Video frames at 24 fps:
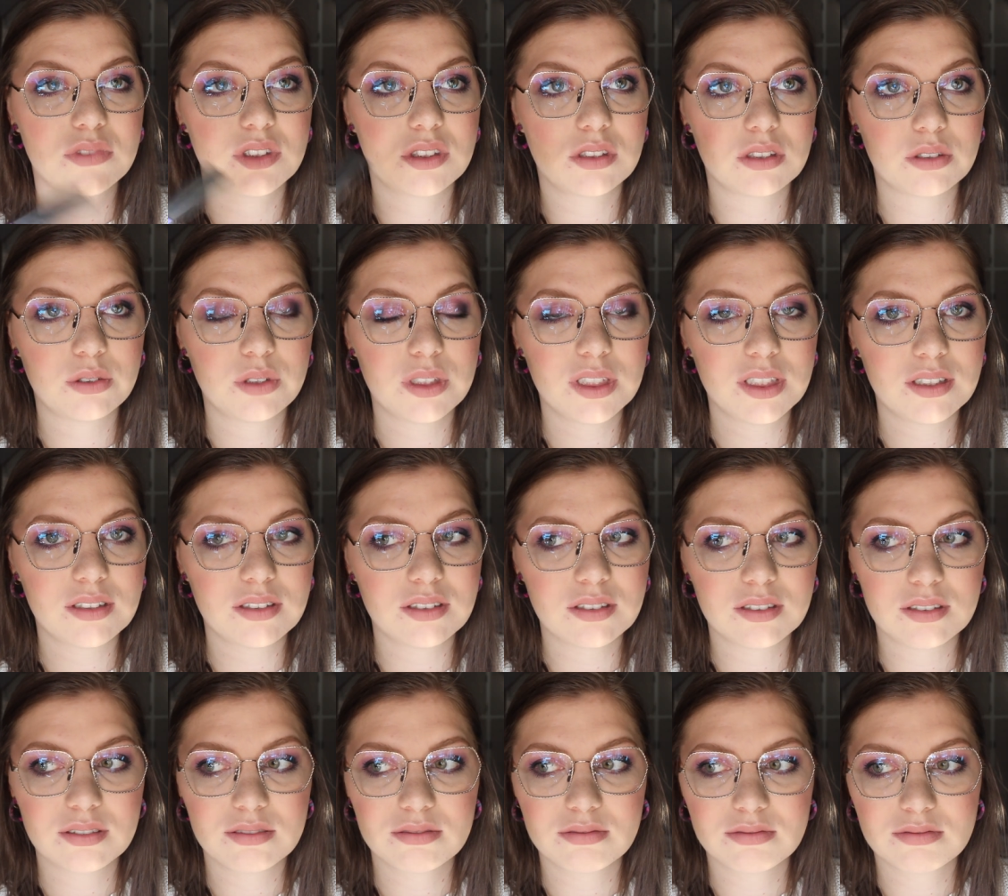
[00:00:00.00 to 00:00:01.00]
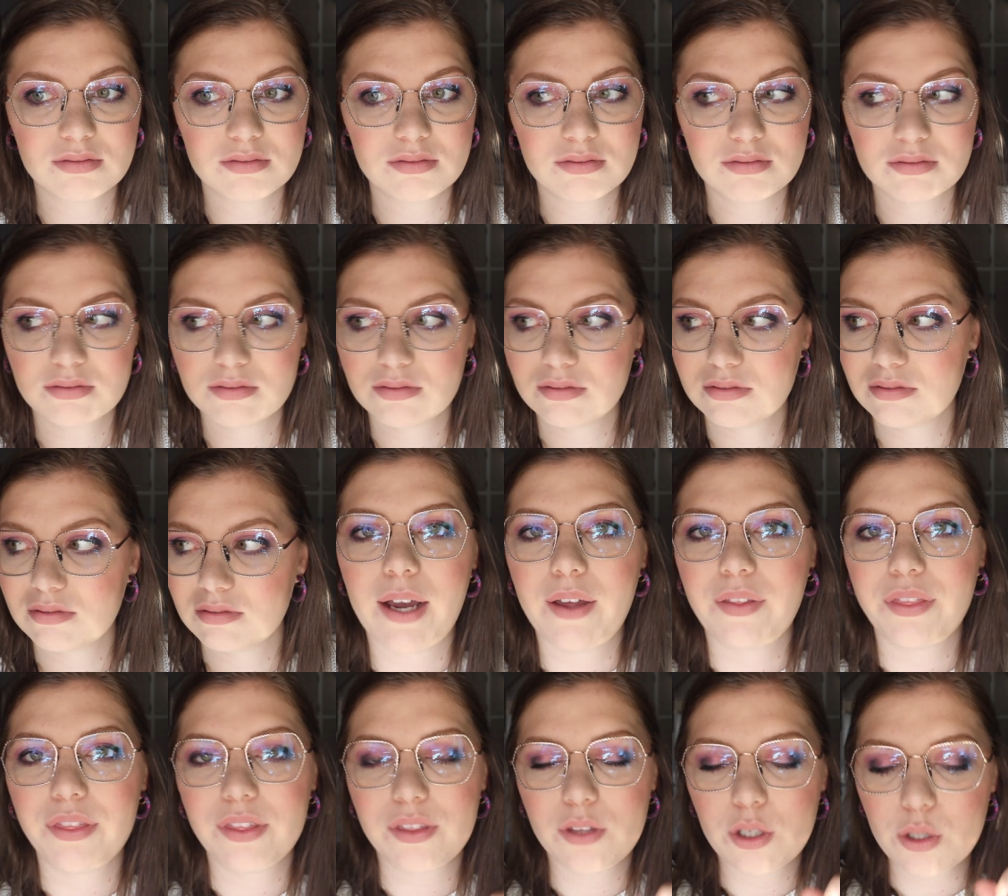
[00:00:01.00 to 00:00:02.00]
Two years?
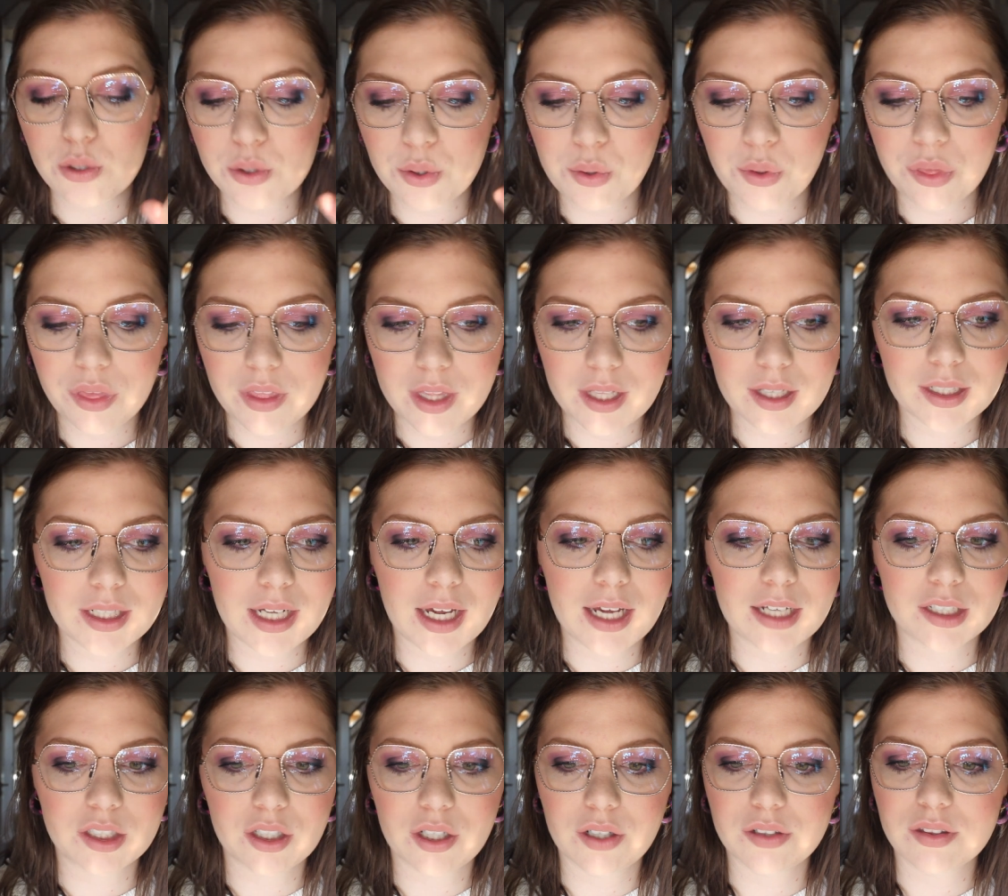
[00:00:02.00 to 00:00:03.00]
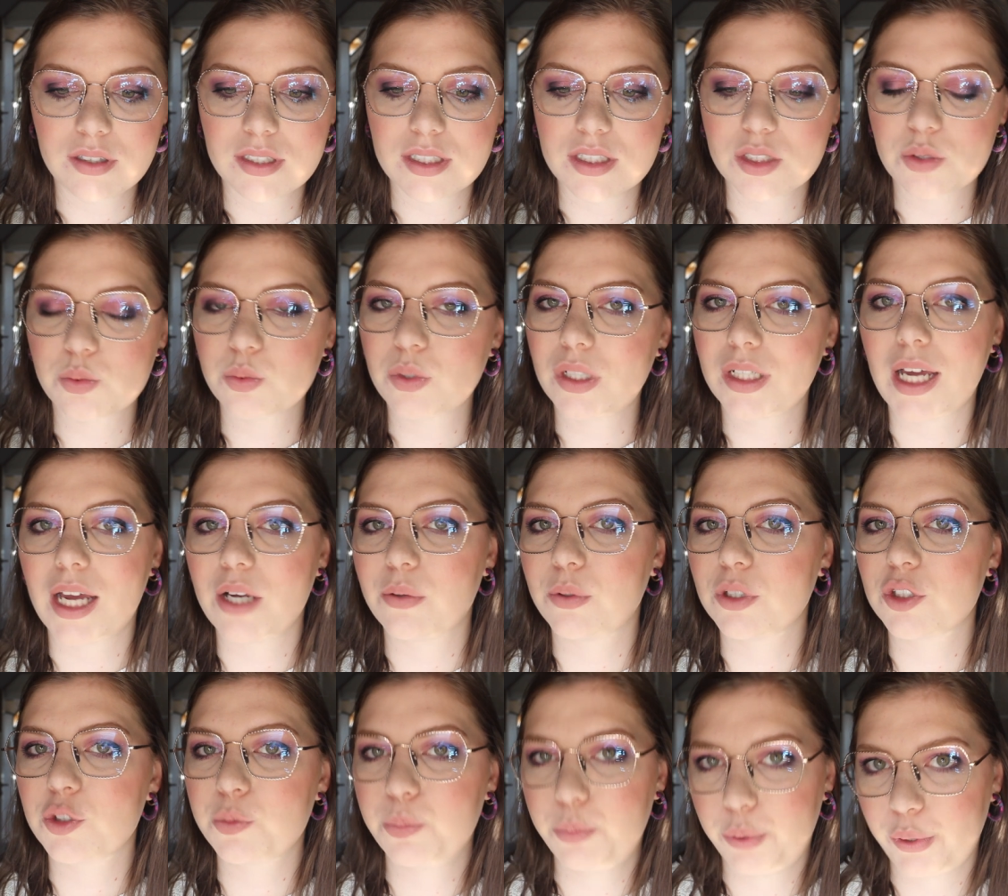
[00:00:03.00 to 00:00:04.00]
I do think I got this when I
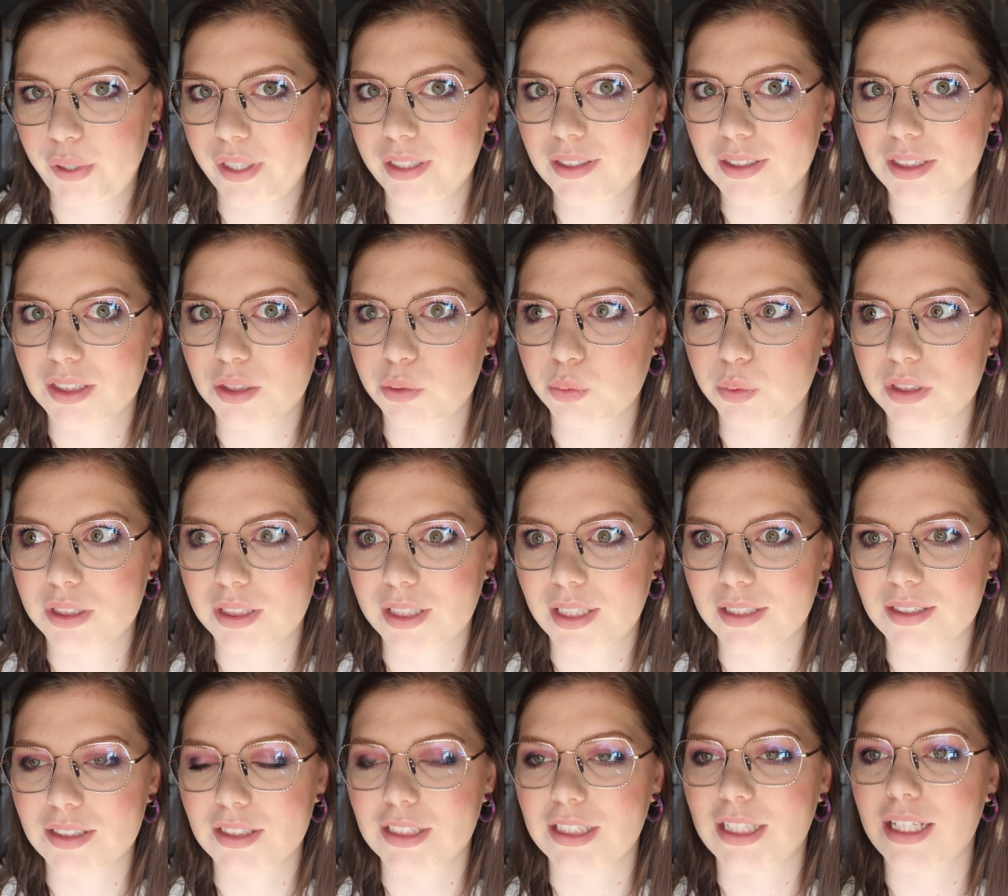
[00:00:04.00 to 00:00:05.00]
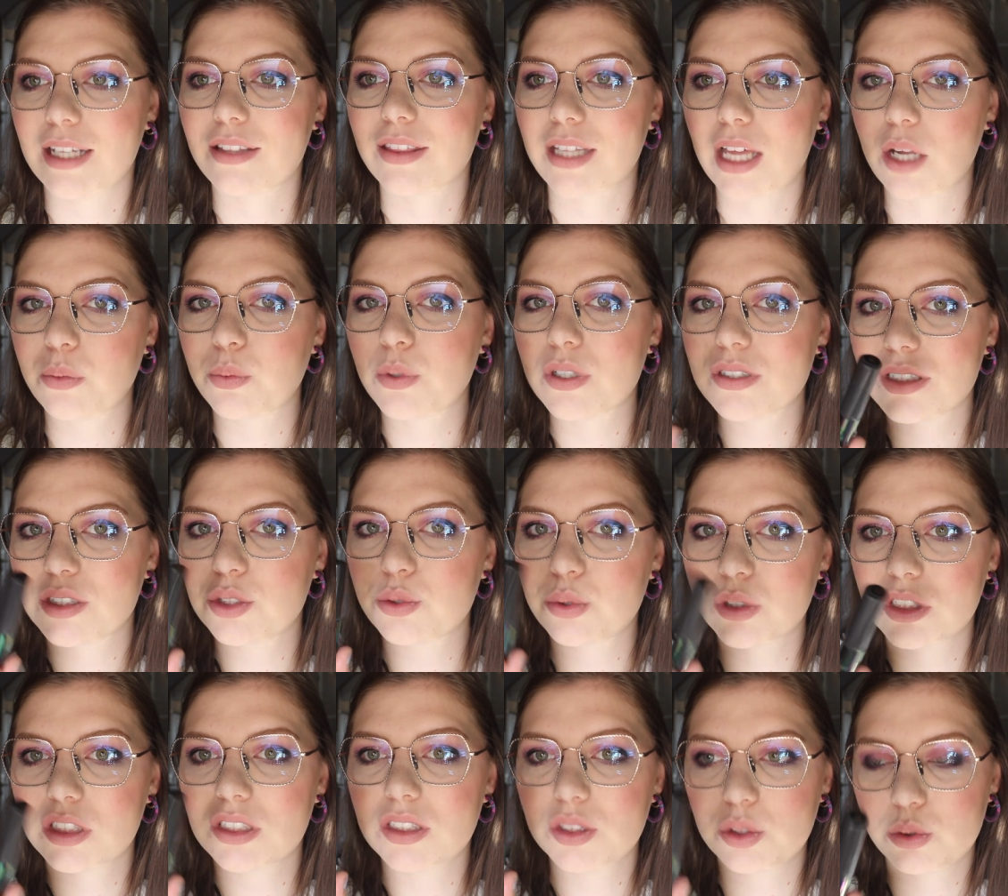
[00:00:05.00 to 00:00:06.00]
was pregnant with Natalie, and that was in
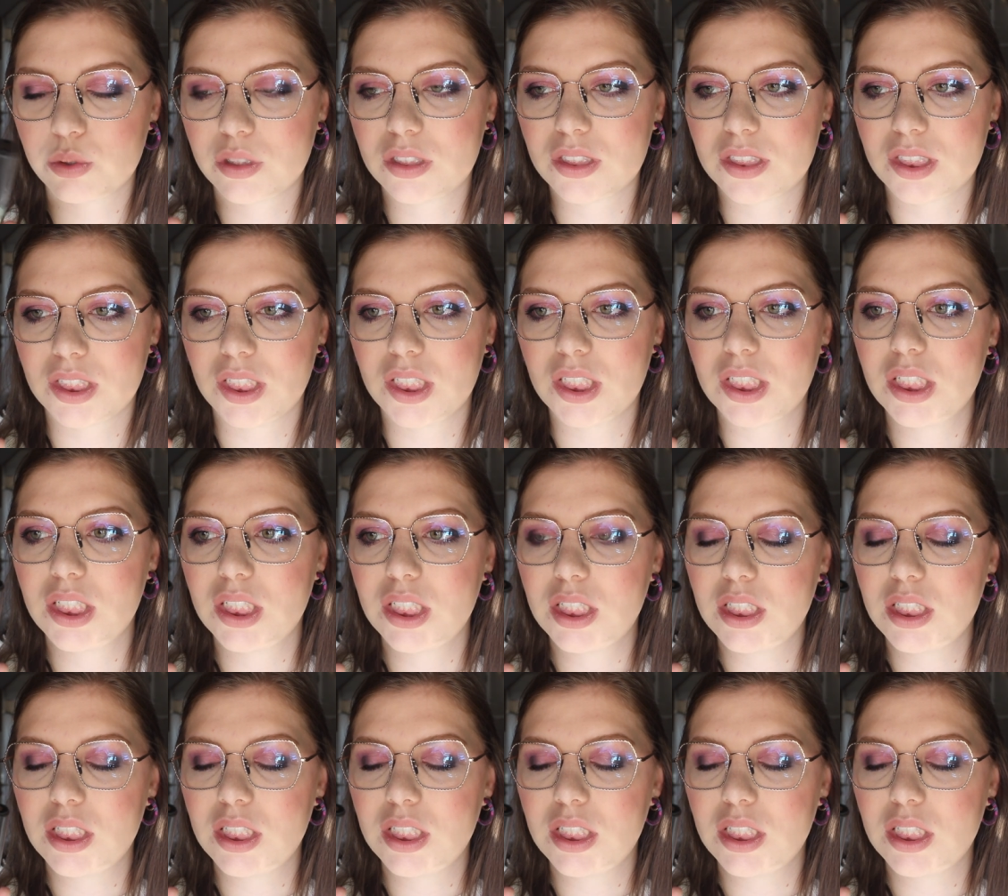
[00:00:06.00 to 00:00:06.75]
twenty twenty.